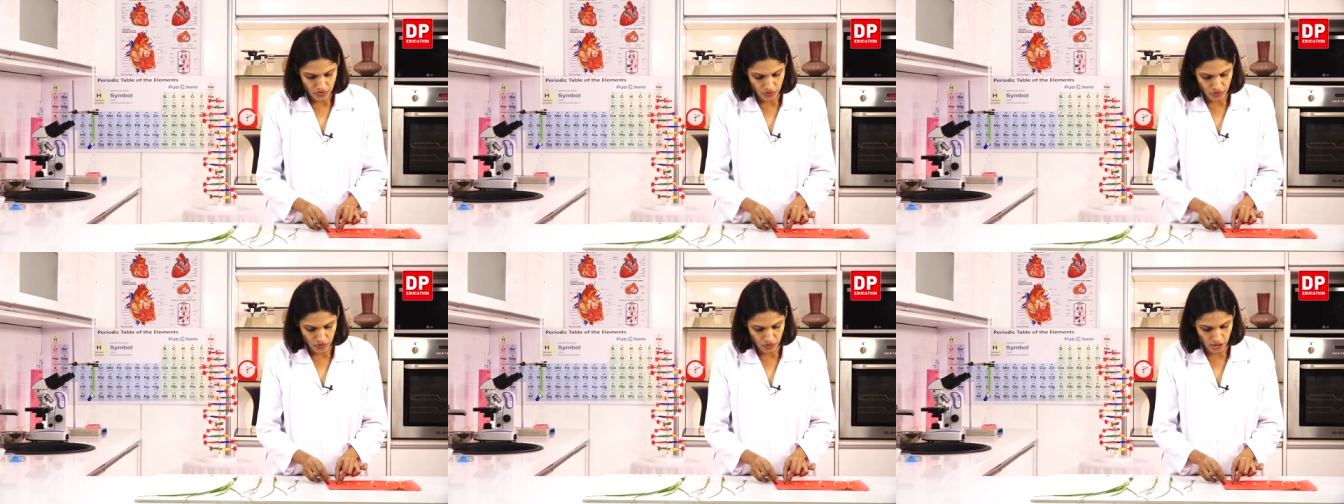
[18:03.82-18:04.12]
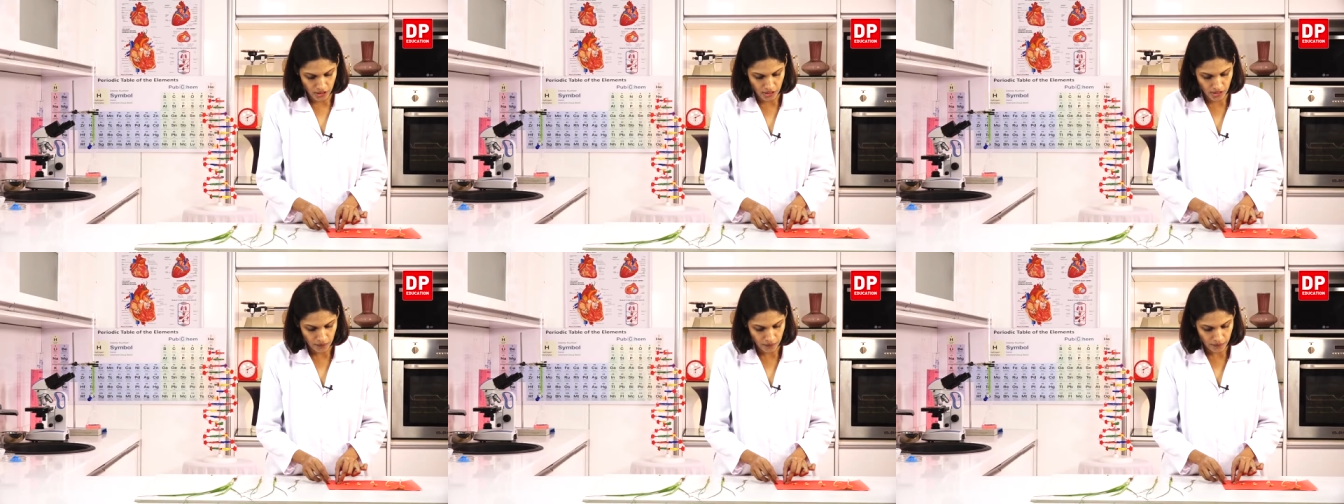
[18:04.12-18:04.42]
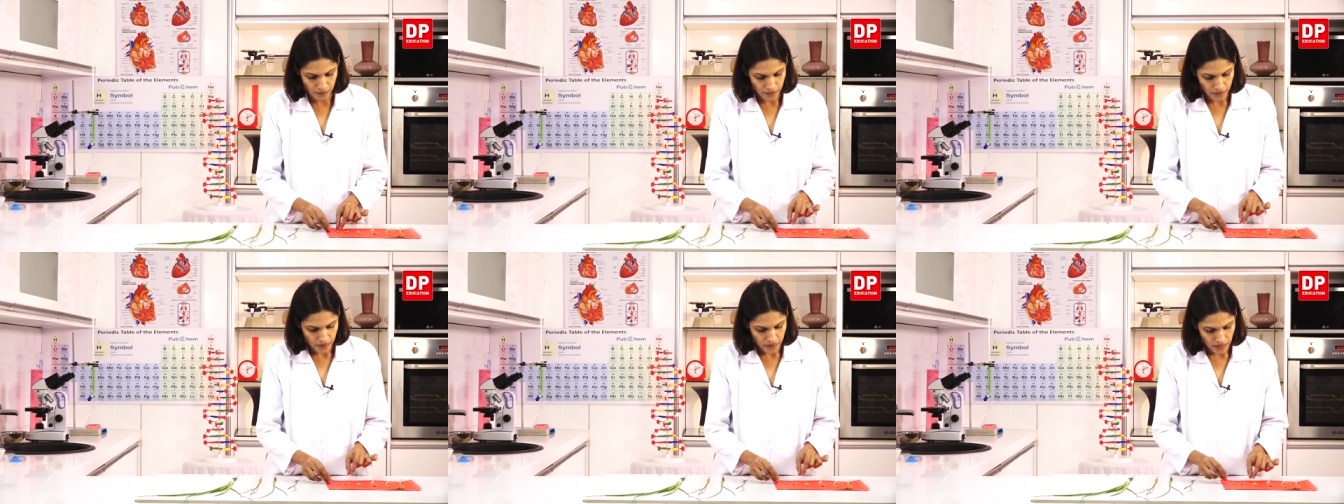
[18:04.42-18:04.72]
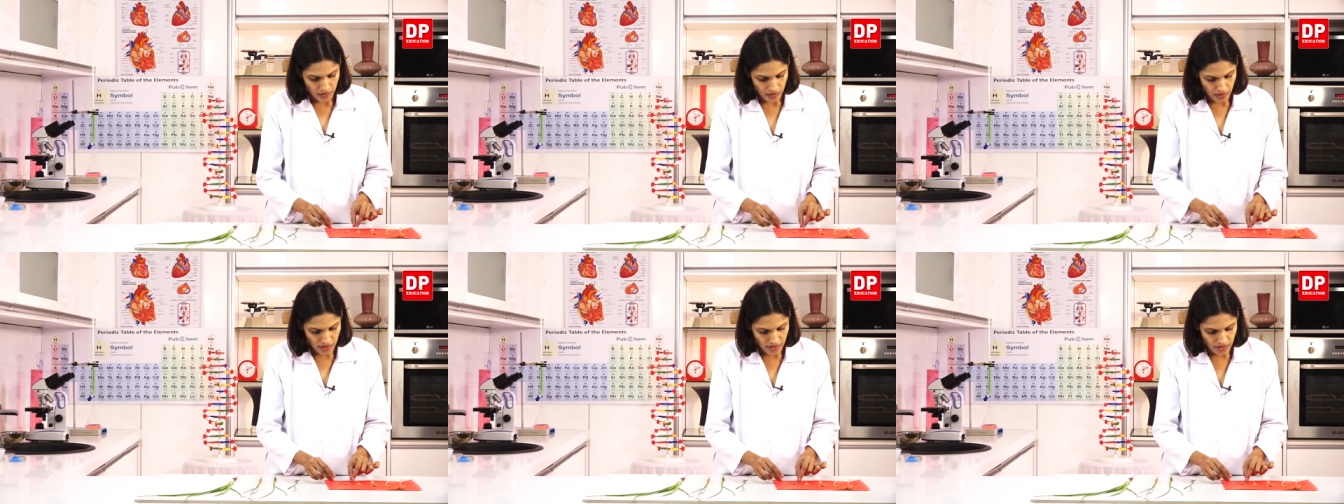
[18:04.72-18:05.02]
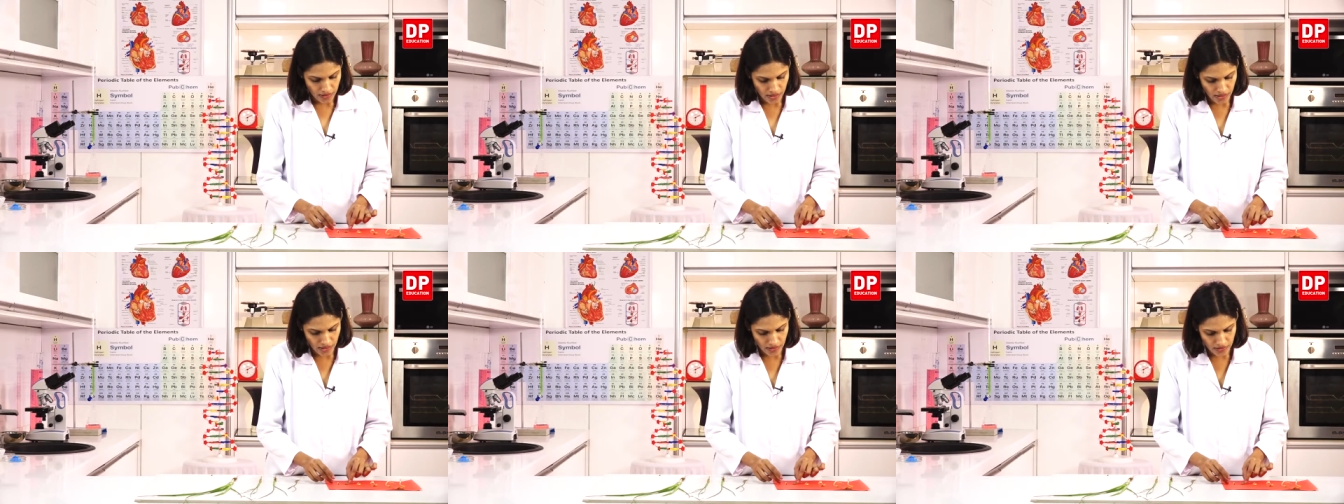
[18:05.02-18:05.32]
Okay.
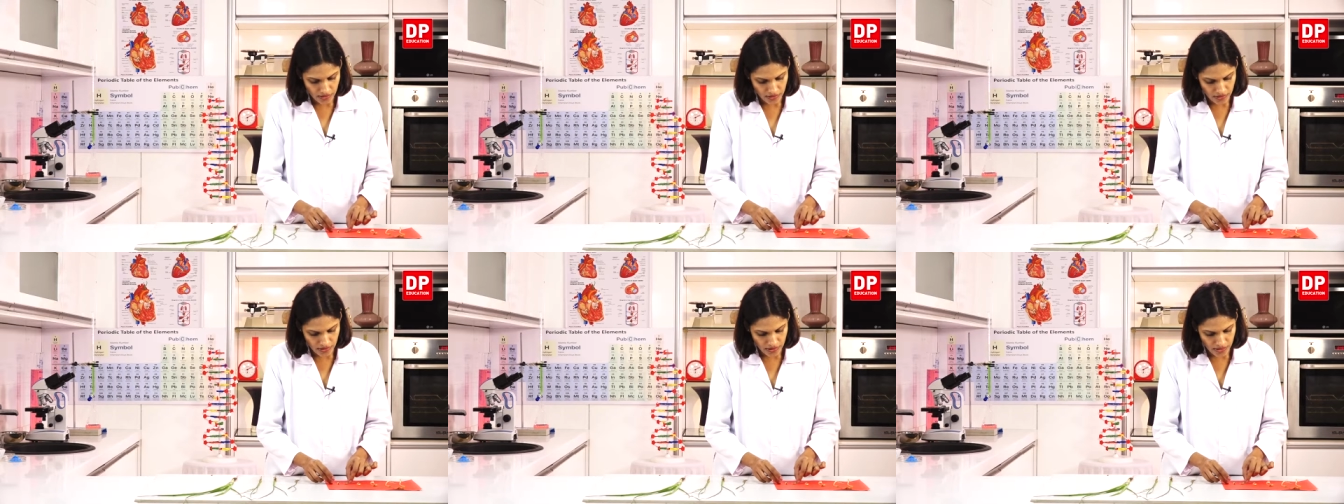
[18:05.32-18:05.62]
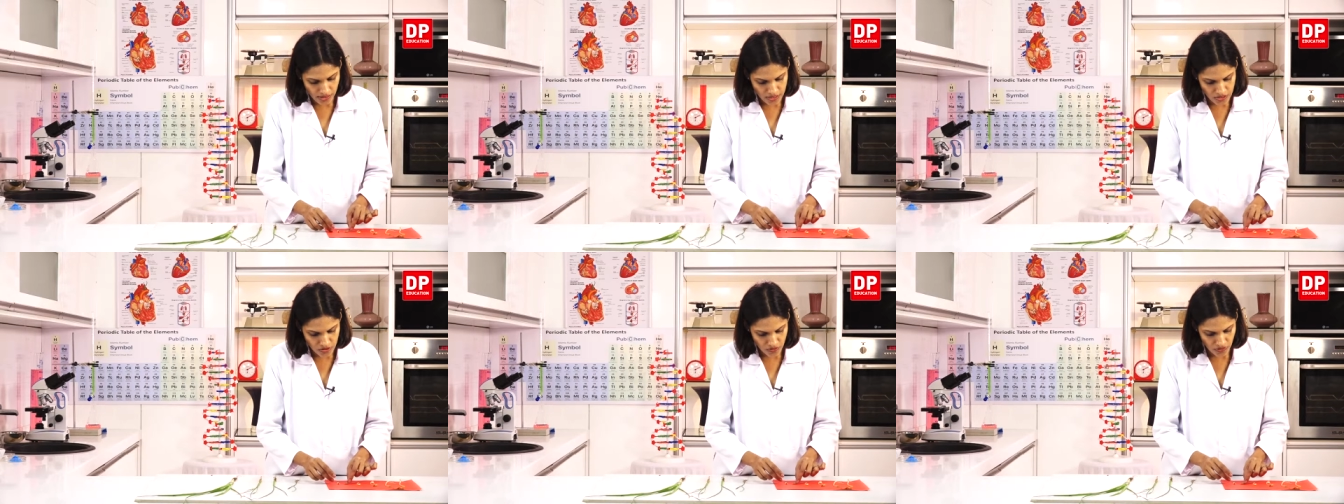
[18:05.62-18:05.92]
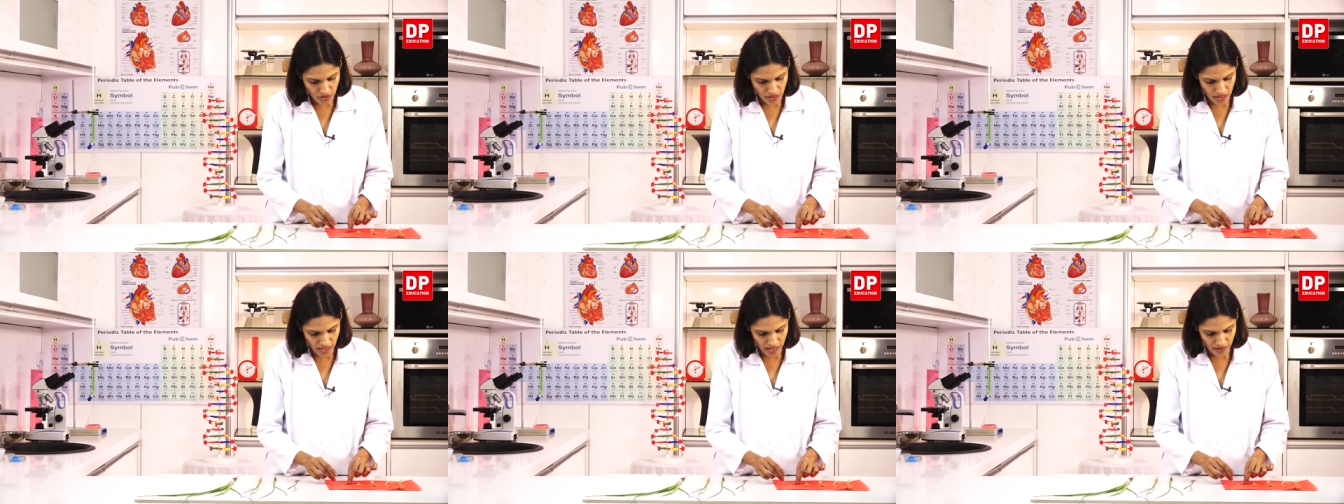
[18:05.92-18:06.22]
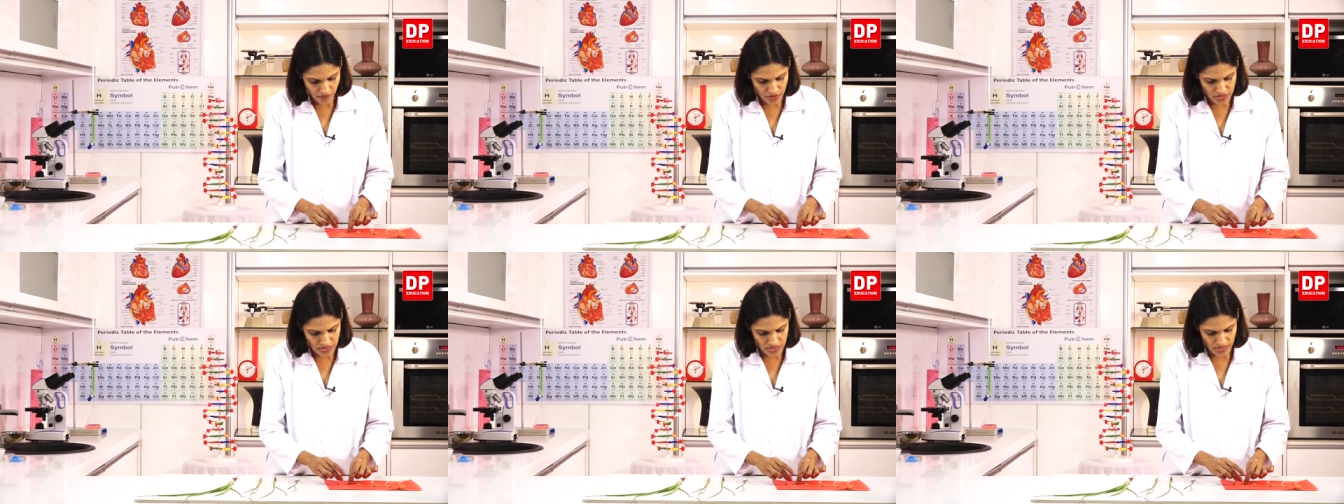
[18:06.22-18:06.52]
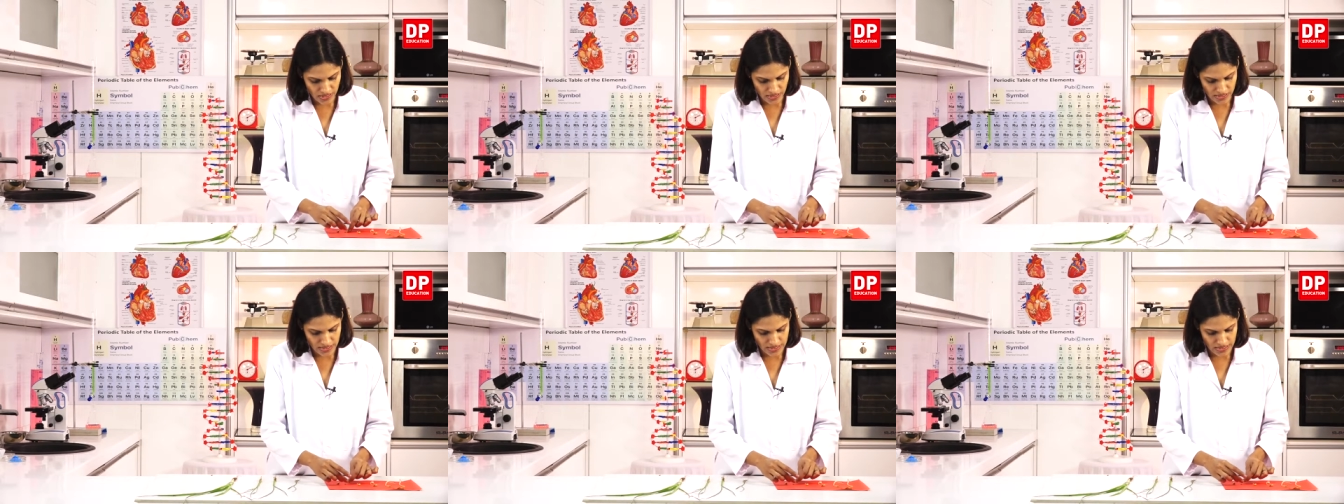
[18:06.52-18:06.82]
And then next we have the
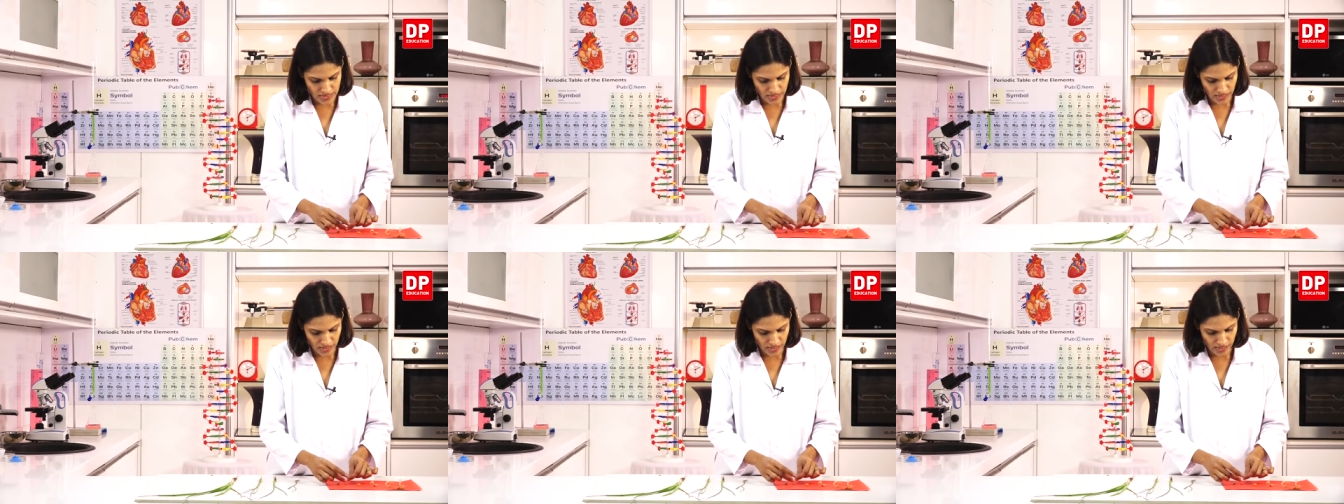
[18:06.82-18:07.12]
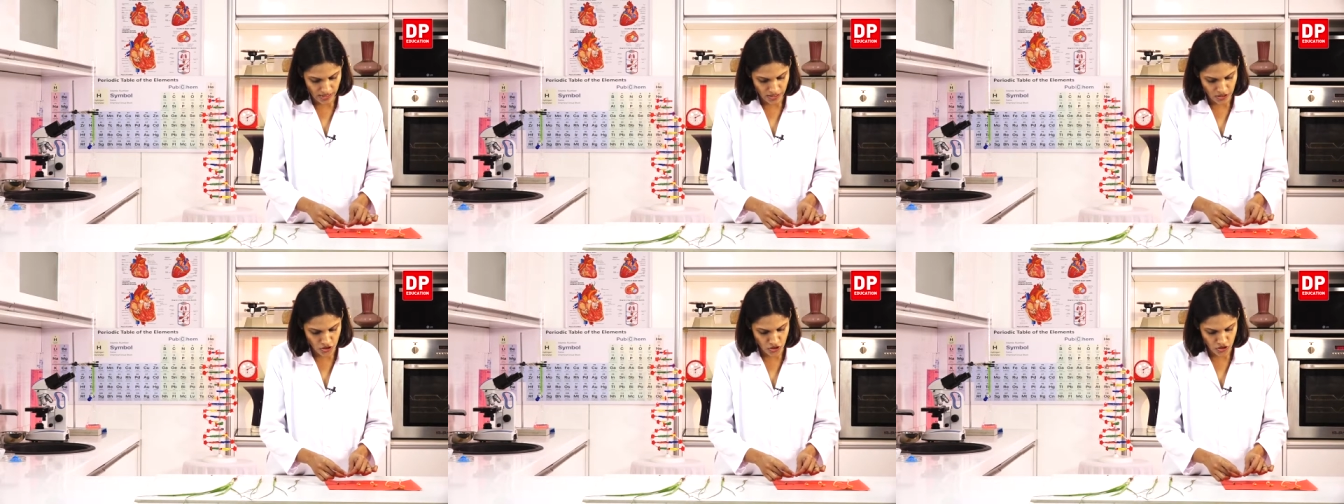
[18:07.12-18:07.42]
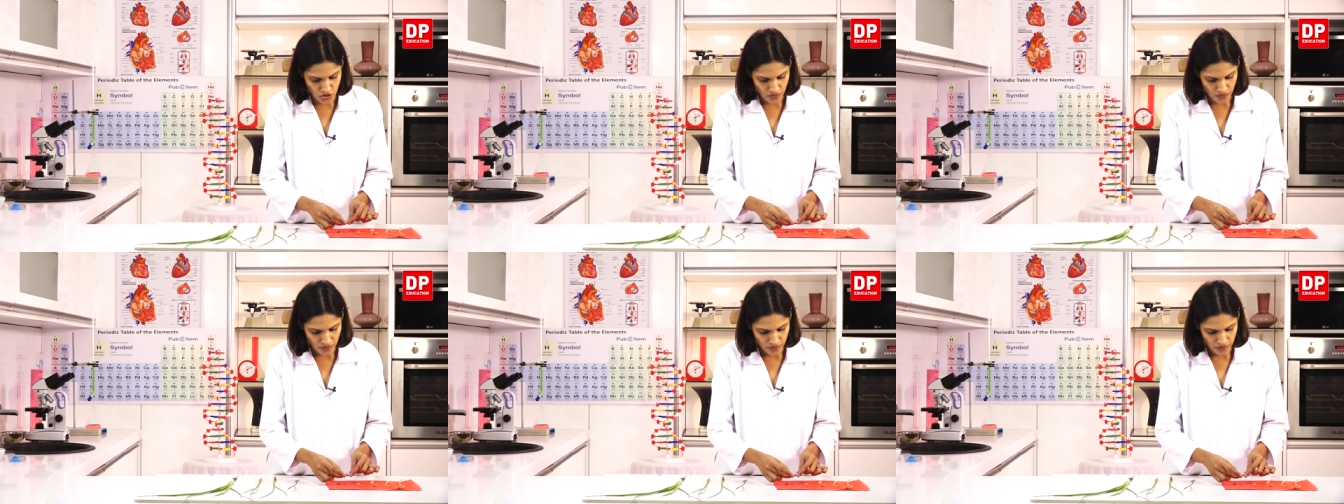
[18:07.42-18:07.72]
second stage.